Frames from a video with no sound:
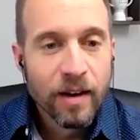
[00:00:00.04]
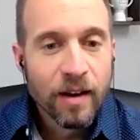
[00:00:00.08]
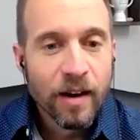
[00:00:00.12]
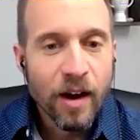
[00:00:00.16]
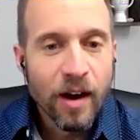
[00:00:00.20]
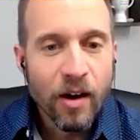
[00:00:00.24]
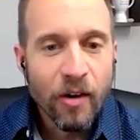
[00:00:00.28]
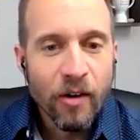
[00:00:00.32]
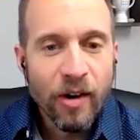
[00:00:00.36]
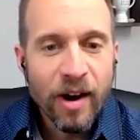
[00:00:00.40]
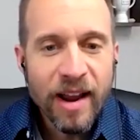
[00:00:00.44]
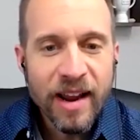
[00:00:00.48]

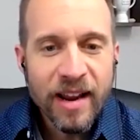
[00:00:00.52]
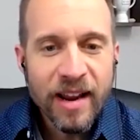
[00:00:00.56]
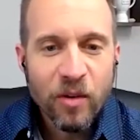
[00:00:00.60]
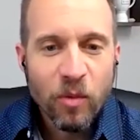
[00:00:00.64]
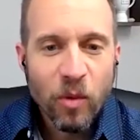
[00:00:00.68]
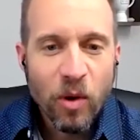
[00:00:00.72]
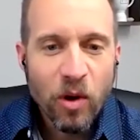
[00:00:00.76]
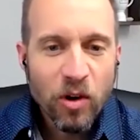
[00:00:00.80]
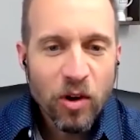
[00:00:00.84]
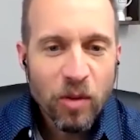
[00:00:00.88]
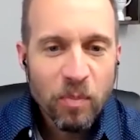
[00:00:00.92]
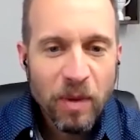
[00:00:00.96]
All right, and
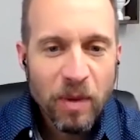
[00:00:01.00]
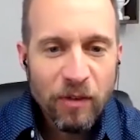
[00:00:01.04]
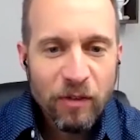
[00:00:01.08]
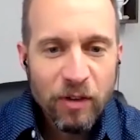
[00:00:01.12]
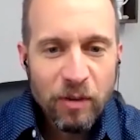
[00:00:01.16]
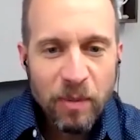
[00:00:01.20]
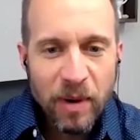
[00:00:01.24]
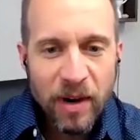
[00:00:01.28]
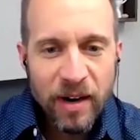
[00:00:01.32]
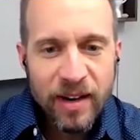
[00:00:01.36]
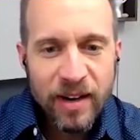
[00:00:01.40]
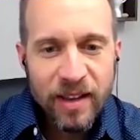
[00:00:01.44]
welcome
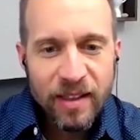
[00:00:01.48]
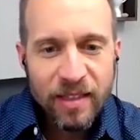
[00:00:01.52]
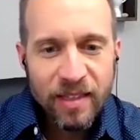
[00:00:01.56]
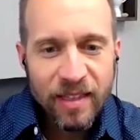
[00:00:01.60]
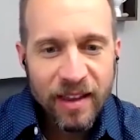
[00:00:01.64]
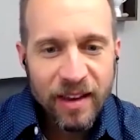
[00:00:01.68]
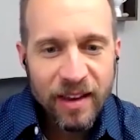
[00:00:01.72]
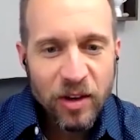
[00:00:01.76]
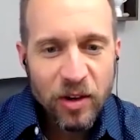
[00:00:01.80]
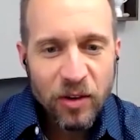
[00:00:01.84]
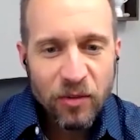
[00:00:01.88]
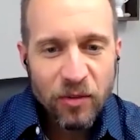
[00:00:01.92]
everybody.
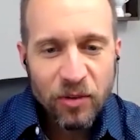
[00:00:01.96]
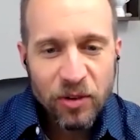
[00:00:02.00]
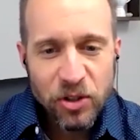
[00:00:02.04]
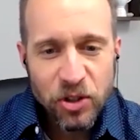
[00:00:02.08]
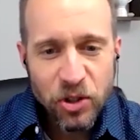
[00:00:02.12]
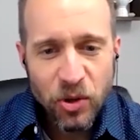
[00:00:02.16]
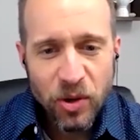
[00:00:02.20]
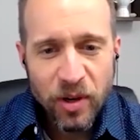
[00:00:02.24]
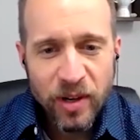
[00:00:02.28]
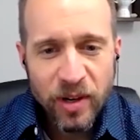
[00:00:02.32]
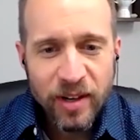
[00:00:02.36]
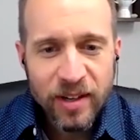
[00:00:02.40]
Thank you for
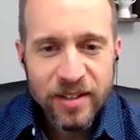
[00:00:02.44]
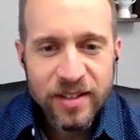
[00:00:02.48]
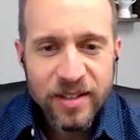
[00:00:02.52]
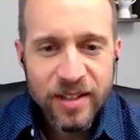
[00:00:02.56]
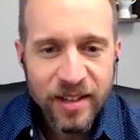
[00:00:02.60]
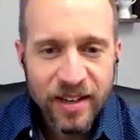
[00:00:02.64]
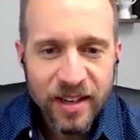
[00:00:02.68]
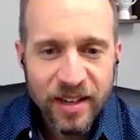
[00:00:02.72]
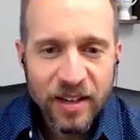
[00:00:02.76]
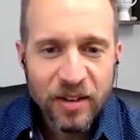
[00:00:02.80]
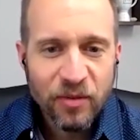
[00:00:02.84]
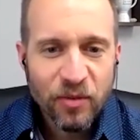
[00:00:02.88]
joining us
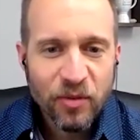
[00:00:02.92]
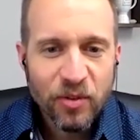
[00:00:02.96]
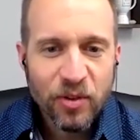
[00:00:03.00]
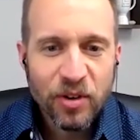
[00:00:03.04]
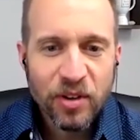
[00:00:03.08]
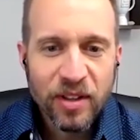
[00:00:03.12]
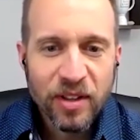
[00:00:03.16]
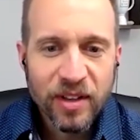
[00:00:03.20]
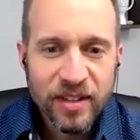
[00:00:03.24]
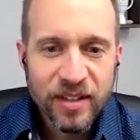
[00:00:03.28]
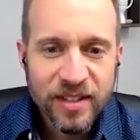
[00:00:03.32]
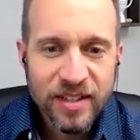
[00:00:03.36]
again
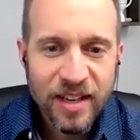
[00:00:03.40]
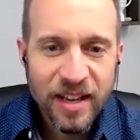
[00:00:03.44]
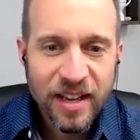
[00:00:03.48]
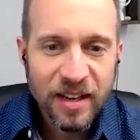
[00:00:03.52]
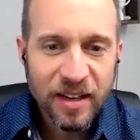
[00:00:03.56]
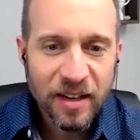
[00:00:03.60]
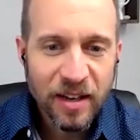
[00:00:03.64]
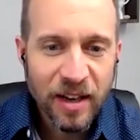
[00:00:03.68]
for this